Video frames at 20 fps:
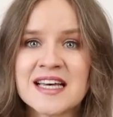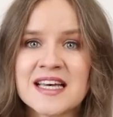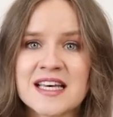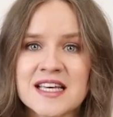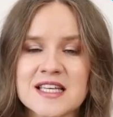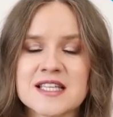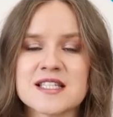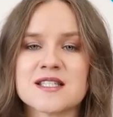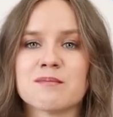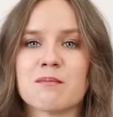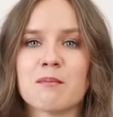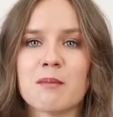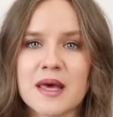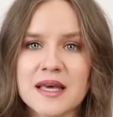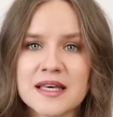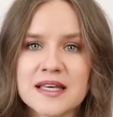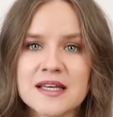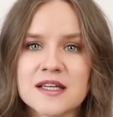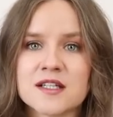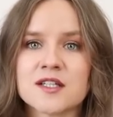is
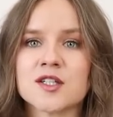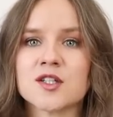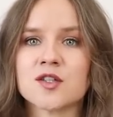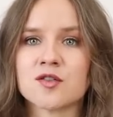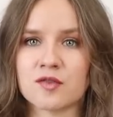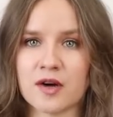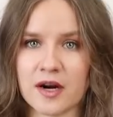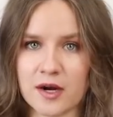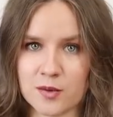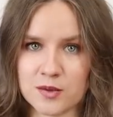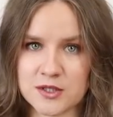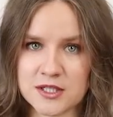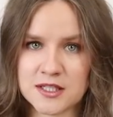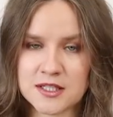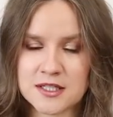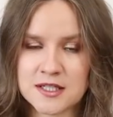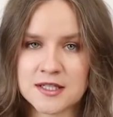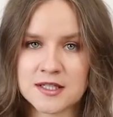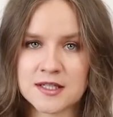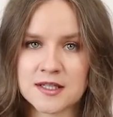making it crowded
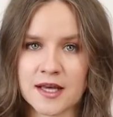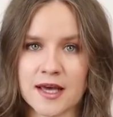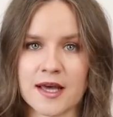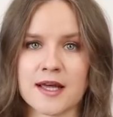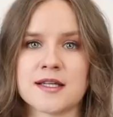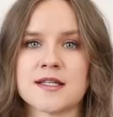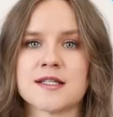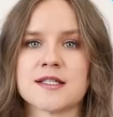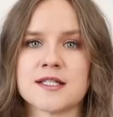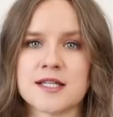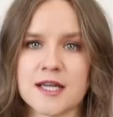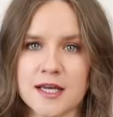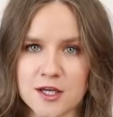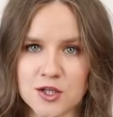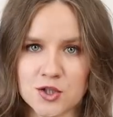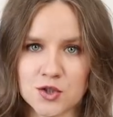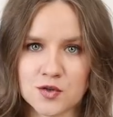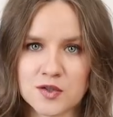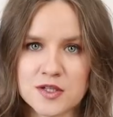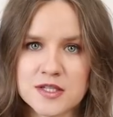and
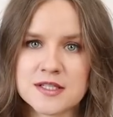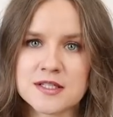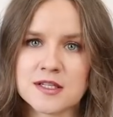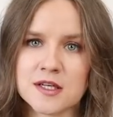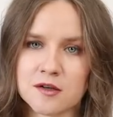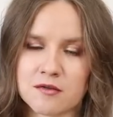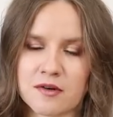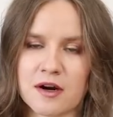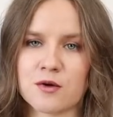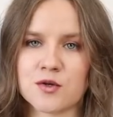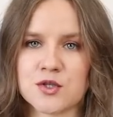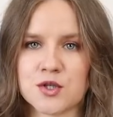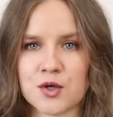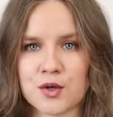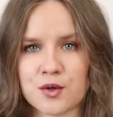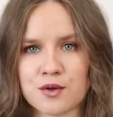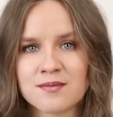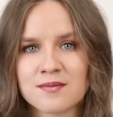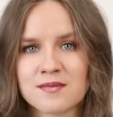dangerous around Earth.